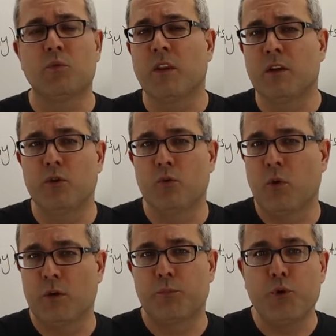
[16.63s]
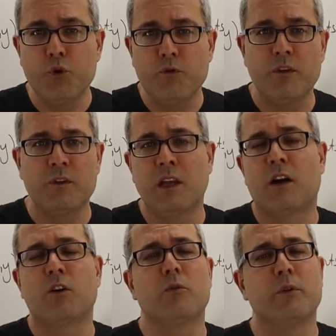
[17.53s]
Whether you want to prove it, the
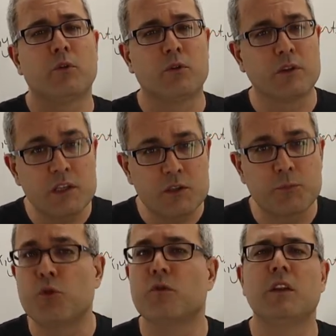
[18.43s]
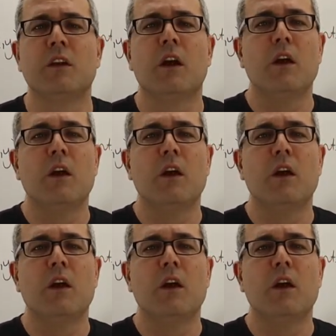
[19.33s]
argument, or disprove it,